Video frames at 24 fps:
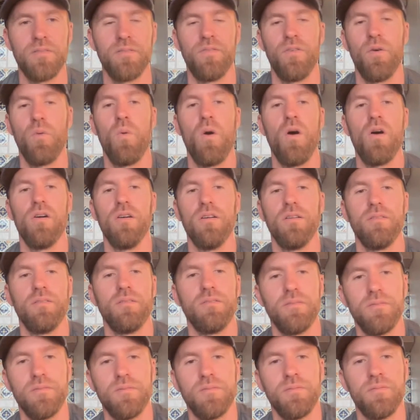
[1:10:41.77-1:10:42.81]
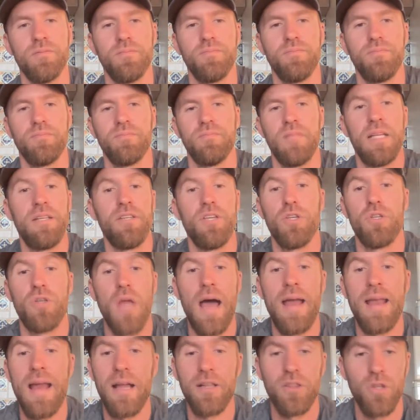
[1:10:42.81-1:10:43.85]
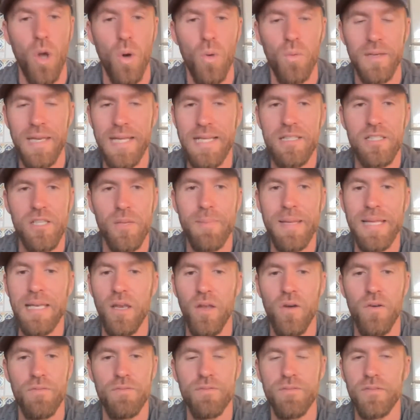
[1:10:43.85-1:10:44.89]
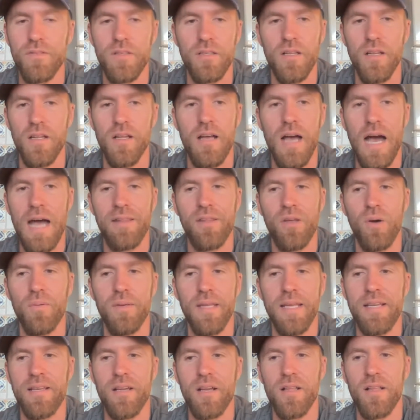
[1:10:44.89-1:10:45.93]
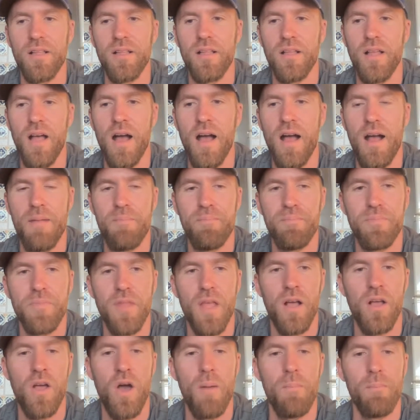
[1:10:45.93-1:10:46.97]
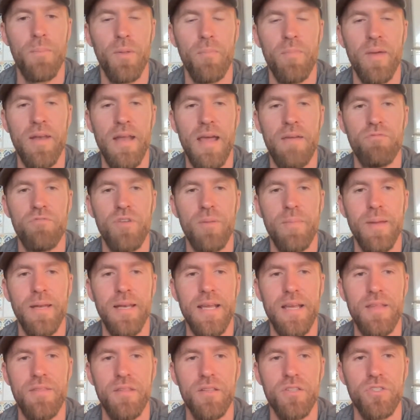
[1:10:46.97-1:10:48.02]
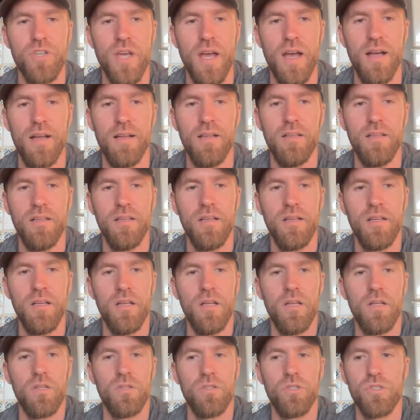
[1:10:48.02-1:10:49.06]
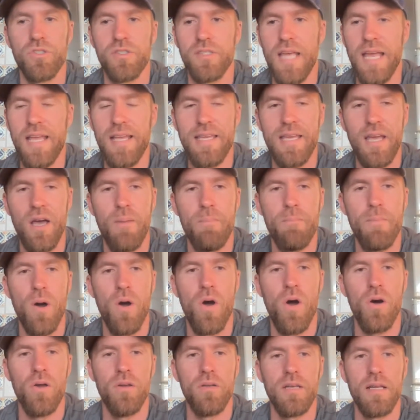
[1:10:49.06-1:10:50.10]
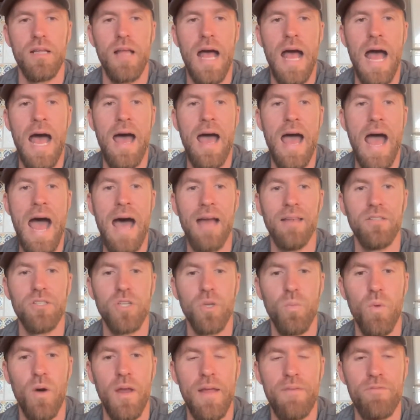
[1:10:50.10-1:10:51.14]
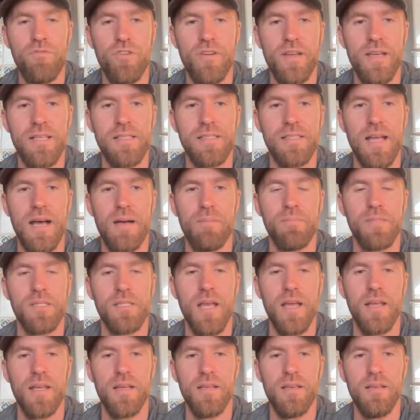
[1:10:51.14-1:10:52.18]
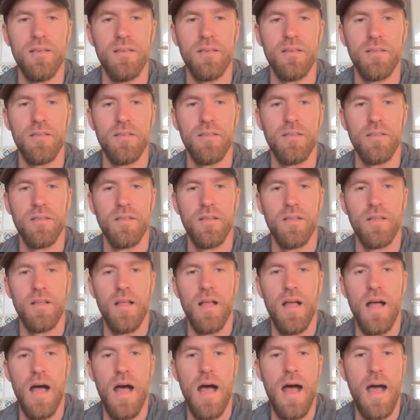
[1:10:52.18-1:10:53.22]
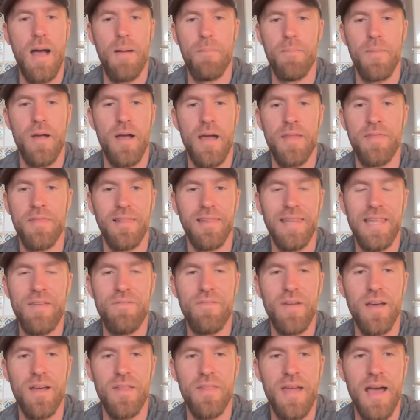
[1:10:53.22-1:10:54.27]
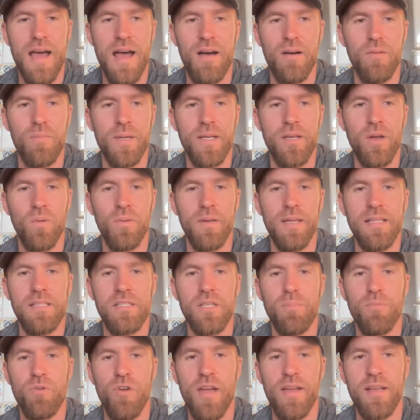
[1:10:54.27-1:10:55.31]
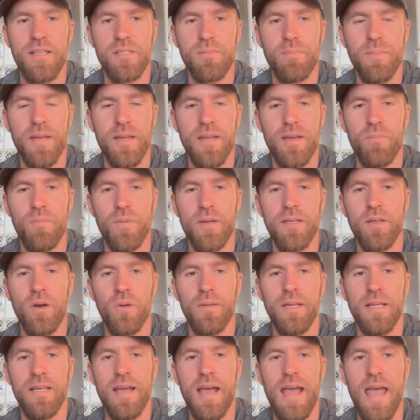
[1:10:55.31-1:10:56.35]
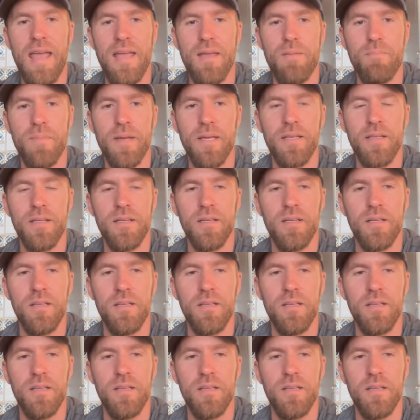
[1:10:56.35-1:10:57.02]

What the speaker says: For what? And I don't need to be loved. I don't need a compliment every minute in the chat. Just take it on board, add to whatever it is that I'm saying, and leave it at that. We don't need to praise me and we don't need to hate me.